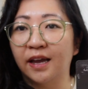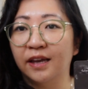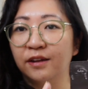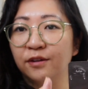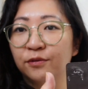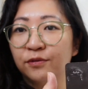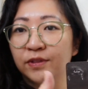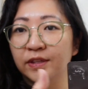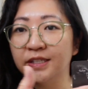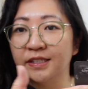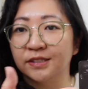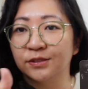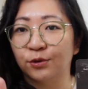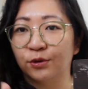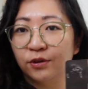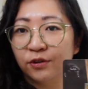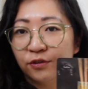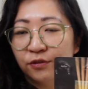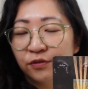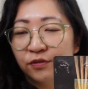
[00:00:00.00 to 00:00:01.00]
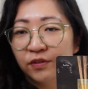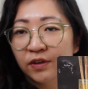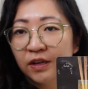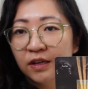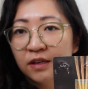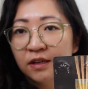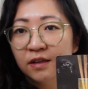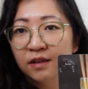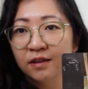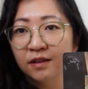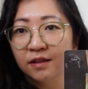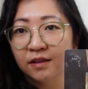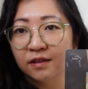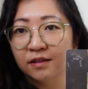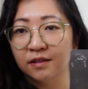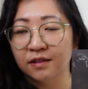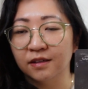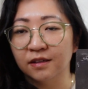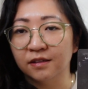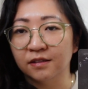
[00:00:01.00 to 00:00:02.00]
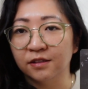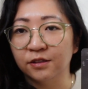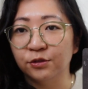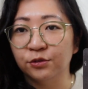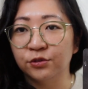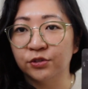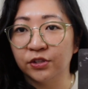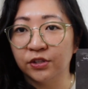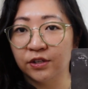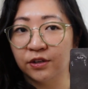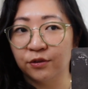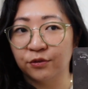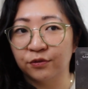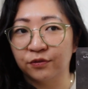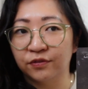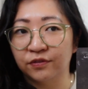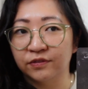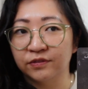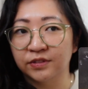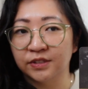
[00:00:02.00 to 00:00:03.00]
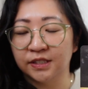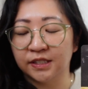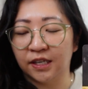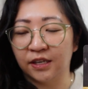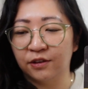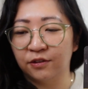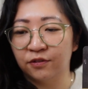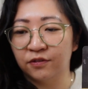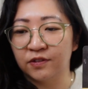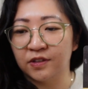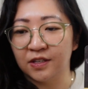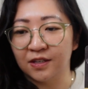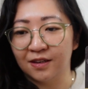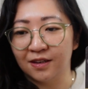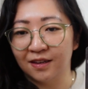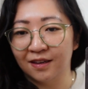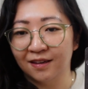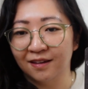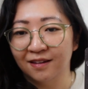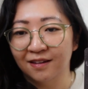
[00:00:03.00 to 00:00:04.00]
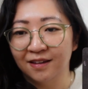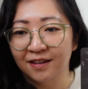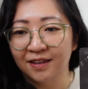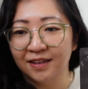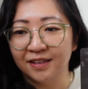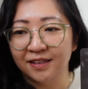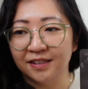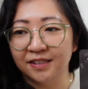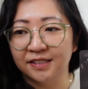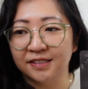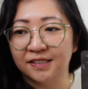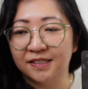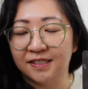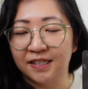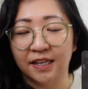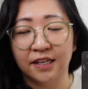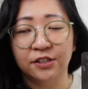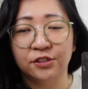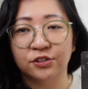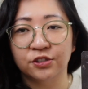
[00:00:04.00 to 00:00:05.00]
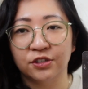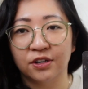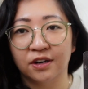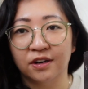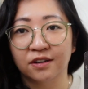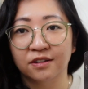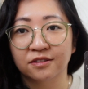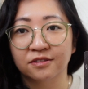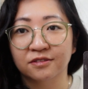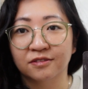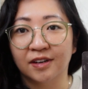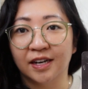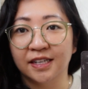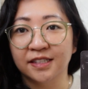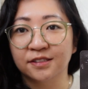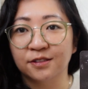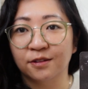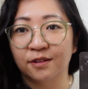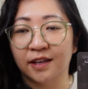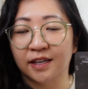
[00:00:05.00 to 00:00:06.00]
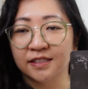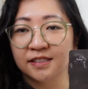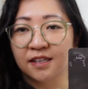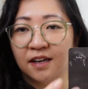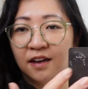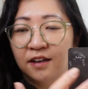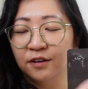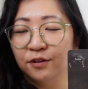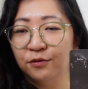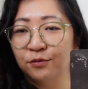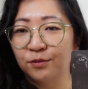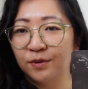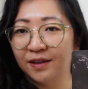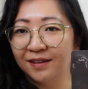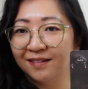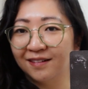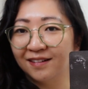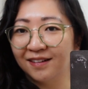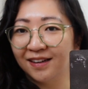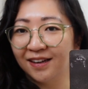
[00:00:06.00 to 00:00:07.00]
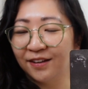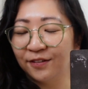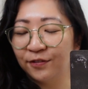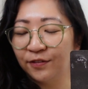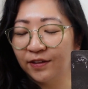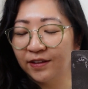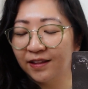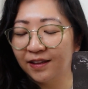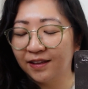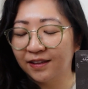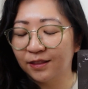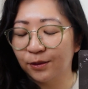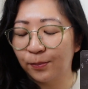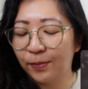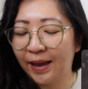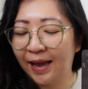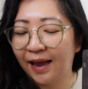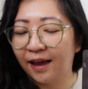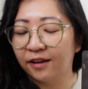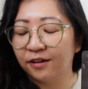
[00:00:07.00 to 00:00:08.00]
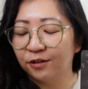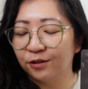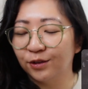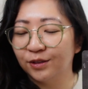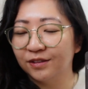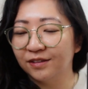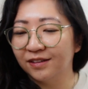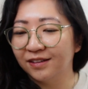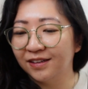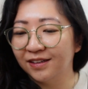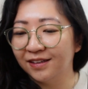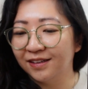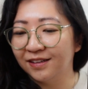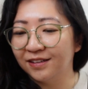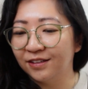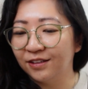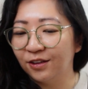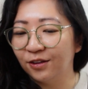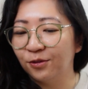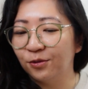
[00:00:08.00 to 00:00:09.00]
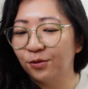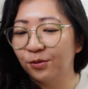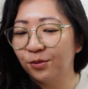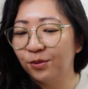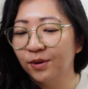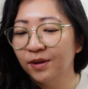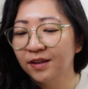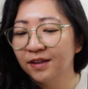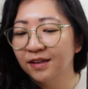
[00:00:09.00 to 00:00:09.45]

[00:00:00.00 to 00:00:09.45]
of this sort of illusion of safety is danger, right? So that's kind of what I feel like the pattern in you